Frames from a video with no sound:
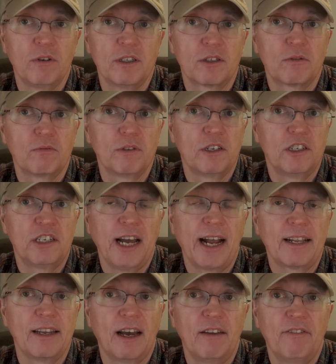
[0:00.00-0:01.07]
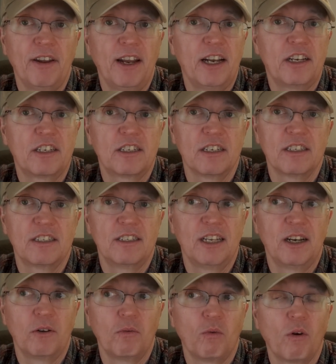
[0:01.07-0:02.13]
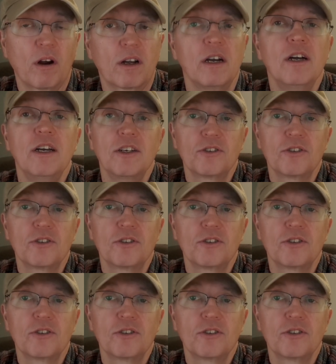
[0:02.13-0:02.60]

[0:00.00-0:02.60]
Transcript: once with a jackknife, and it just didn't work.